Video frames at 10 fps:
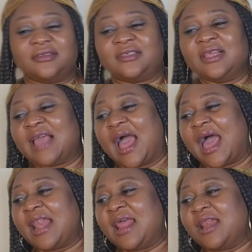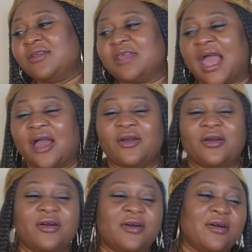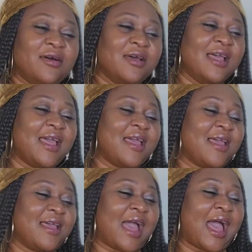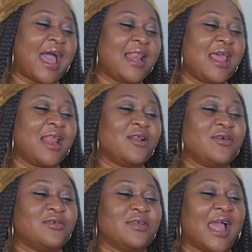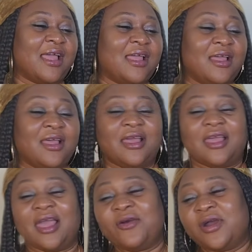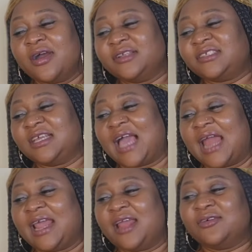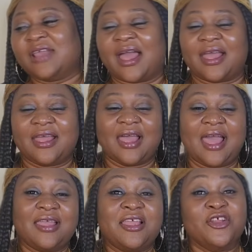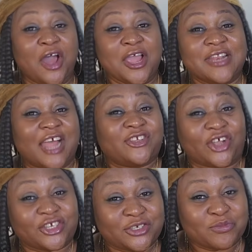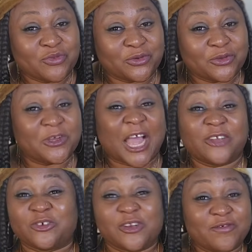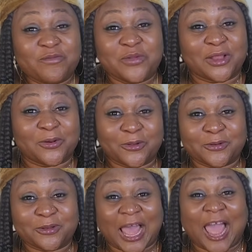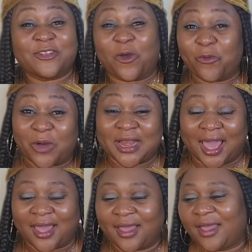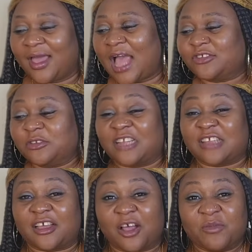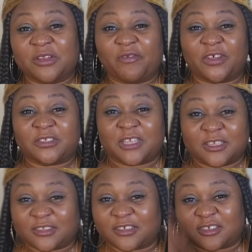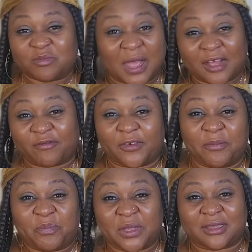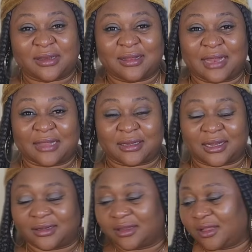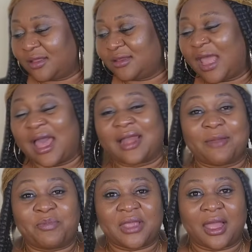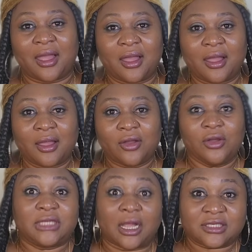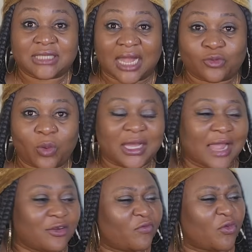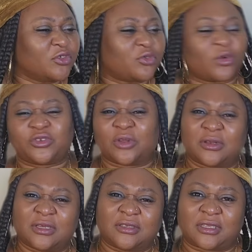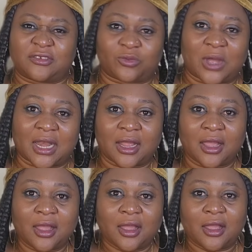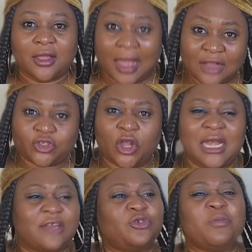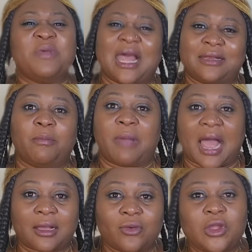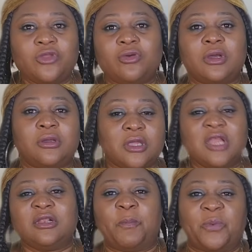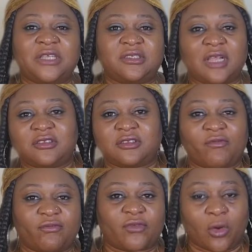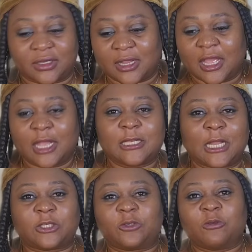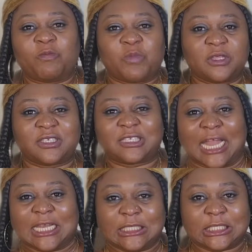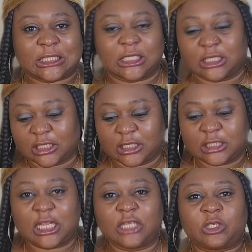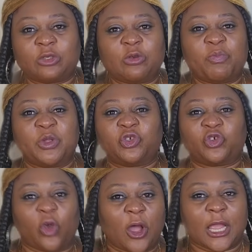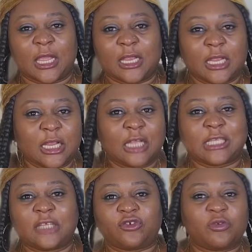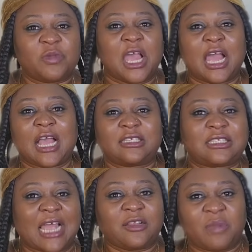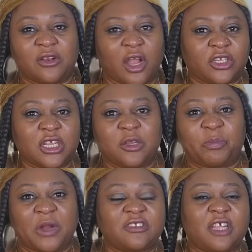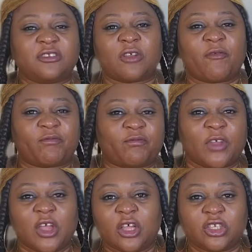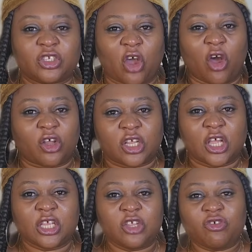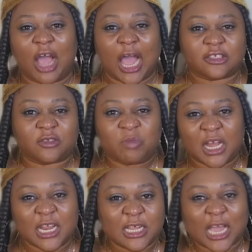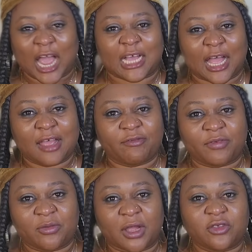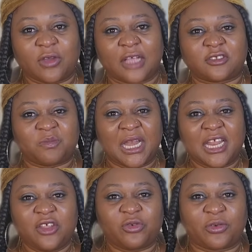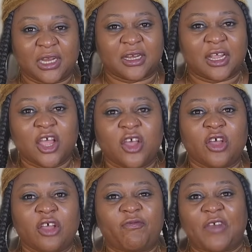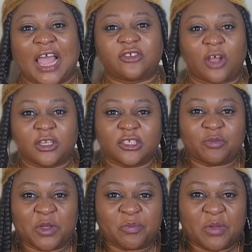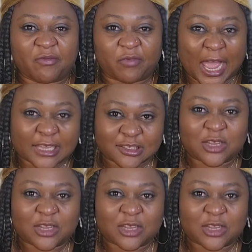Sing hallelujah, oh, hey, hallelujah, hey, oh, sing hallelujah. Hey, you know, in that church mood, you guys should leave me alone. I don't wonder. As soon as I come in, the first thing is the smell from pit latrine. Yarabia, who does that? What kind of construction is this one? Toilet should be at the back. When you in the presence of God, there should be sanity. There should be joy. There should be excitement. Not in the presence of God. You are smelling caca everywhere. You are smelling urine. Flies, all these big flies.